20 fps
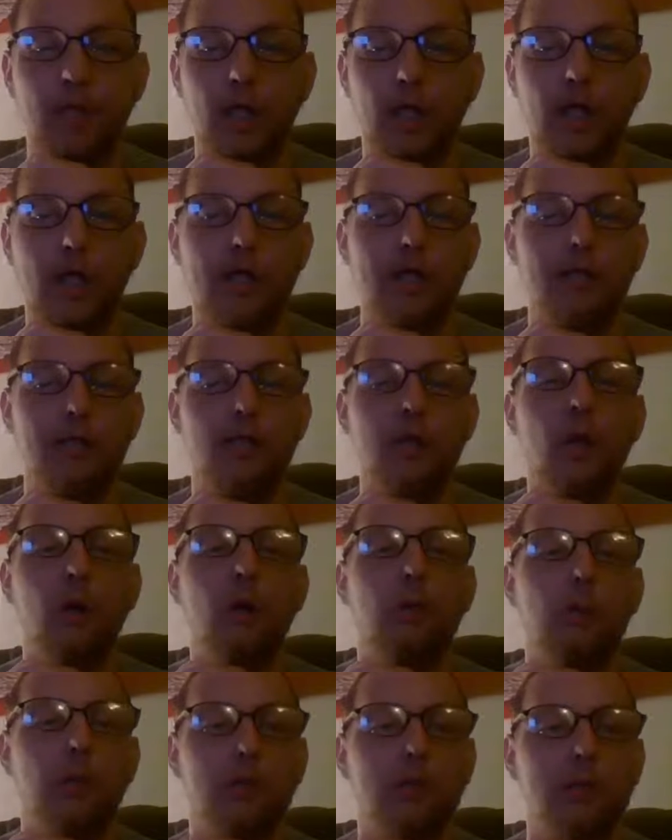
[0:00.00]
didn't
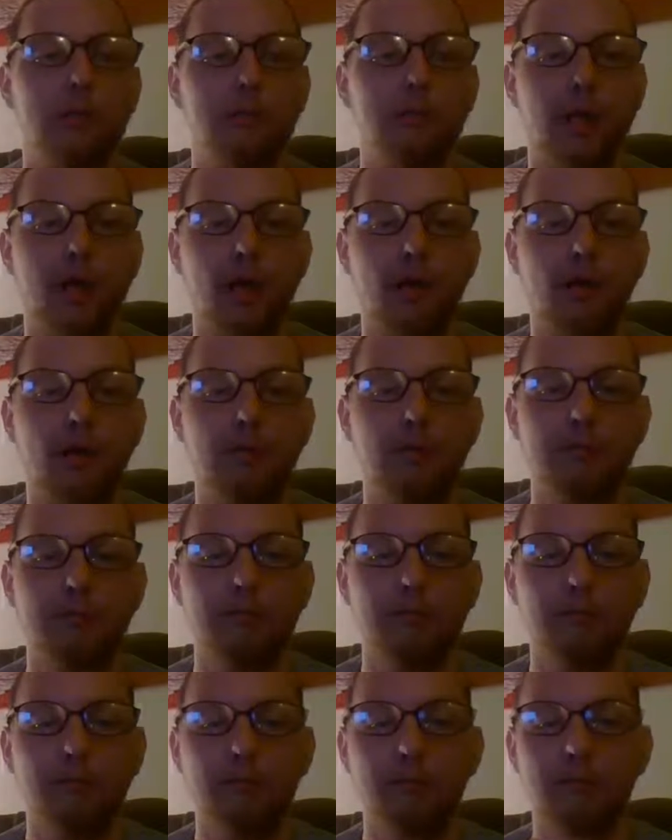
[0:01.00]
know much about him,
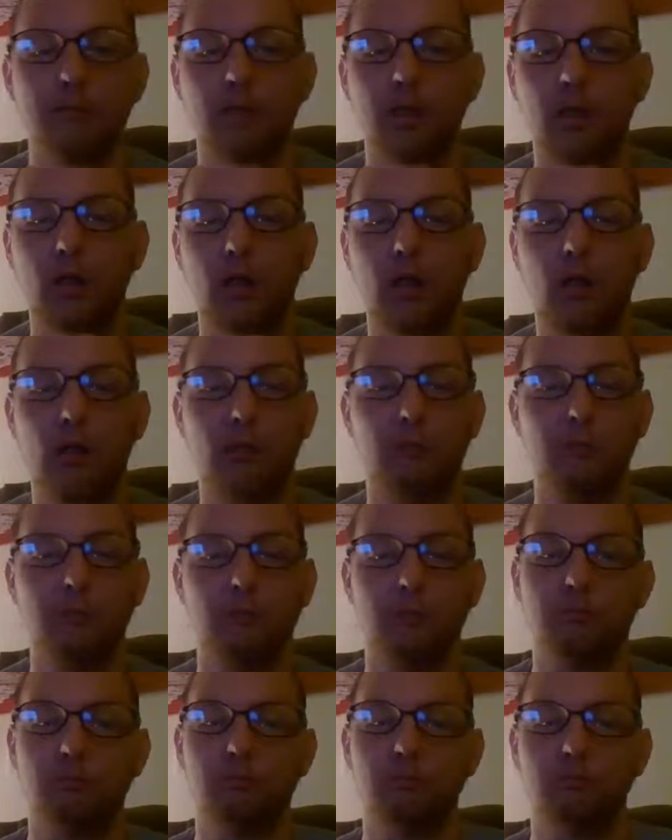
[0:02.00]
um,
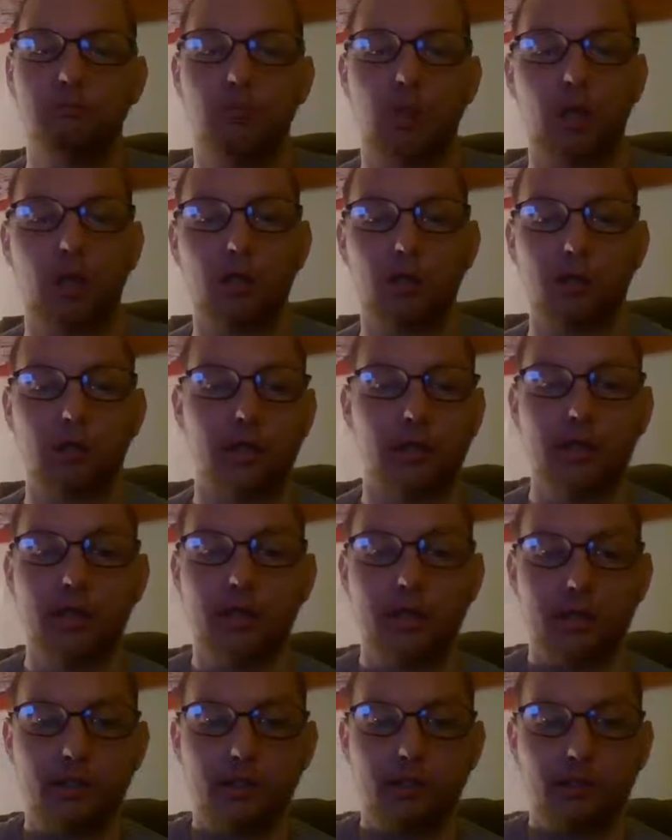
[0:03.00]
hardly
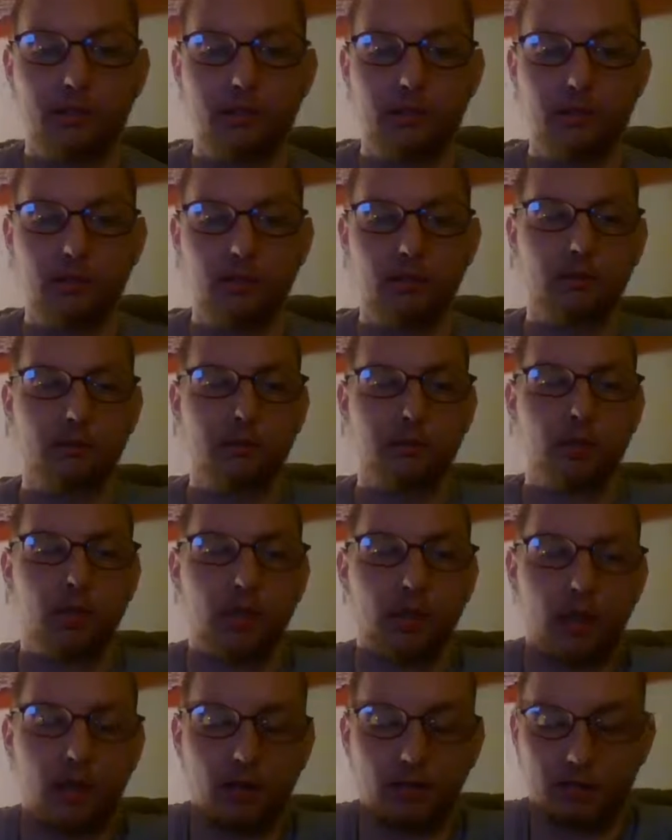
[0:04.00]
any until the
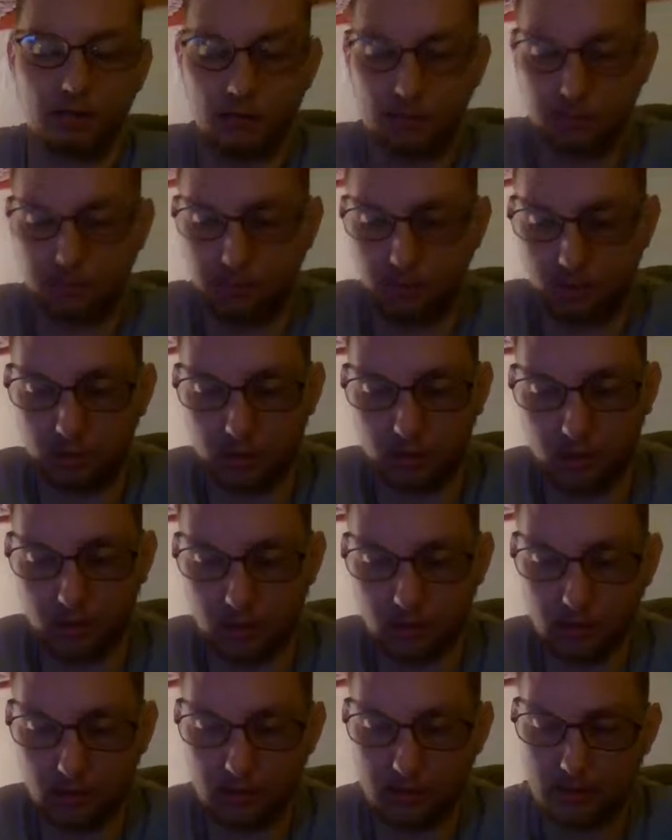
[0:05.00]
playoffs.
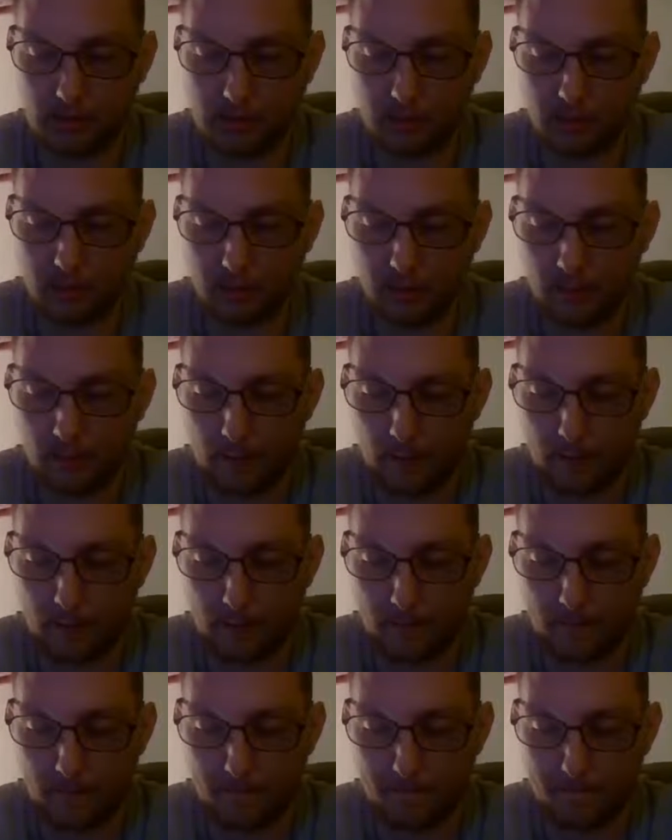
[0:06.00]
But
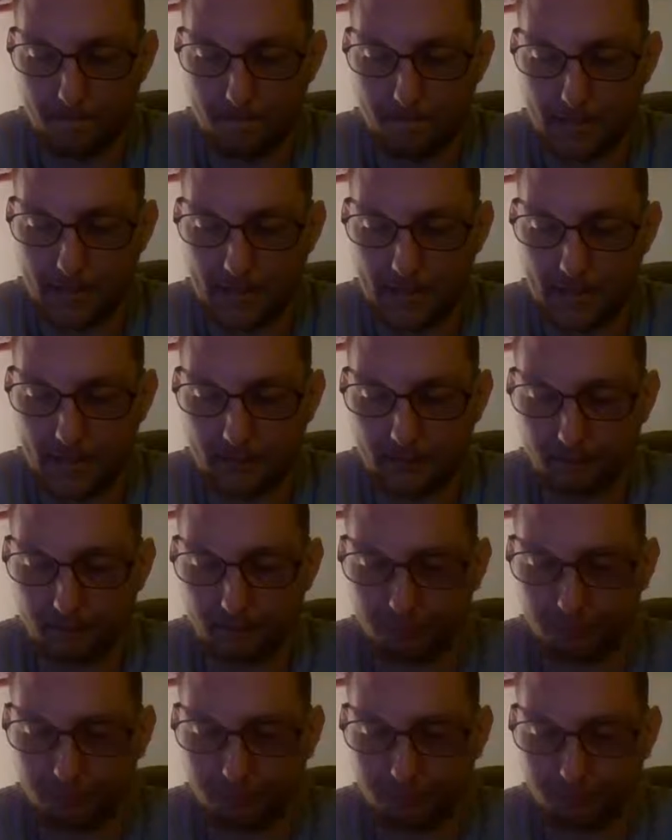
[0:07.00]
man,
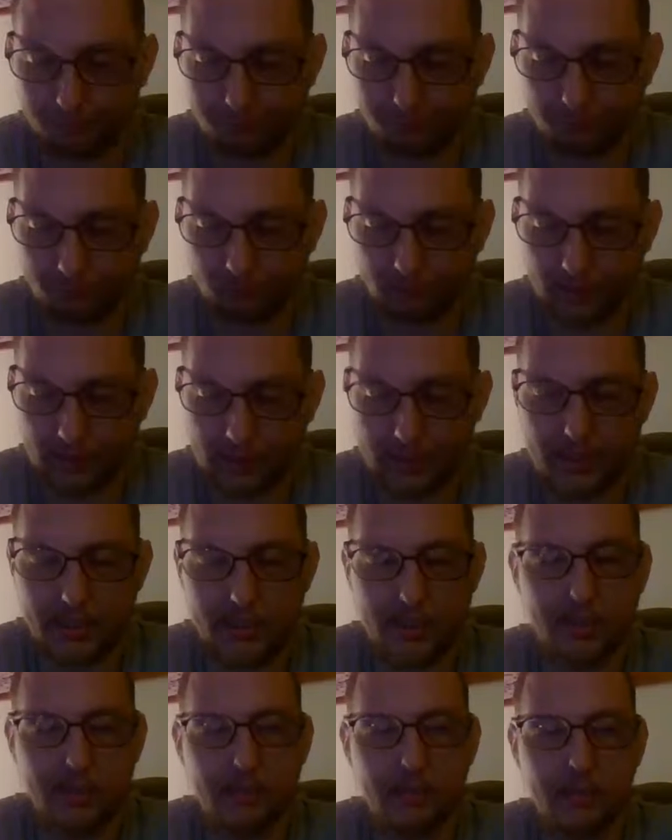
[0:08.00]

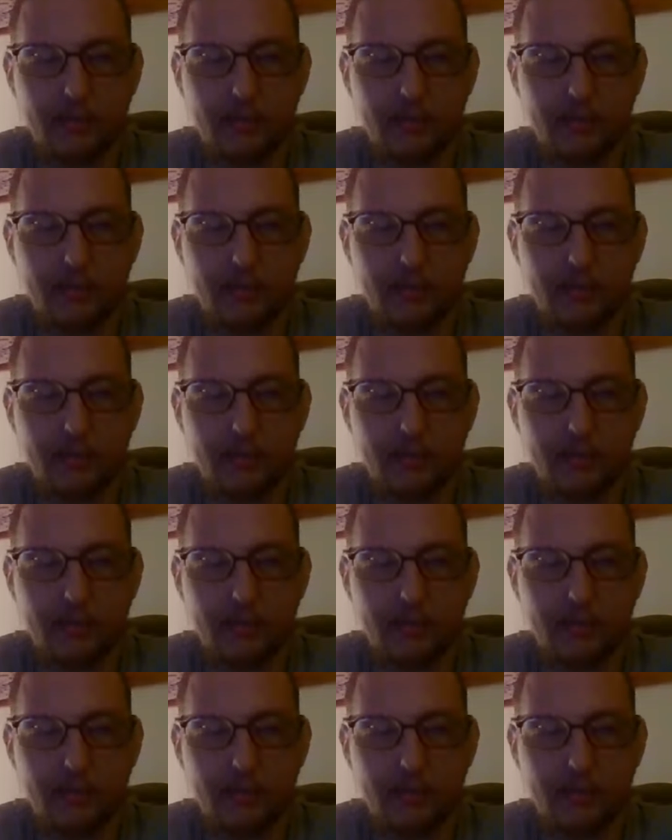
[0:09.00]
he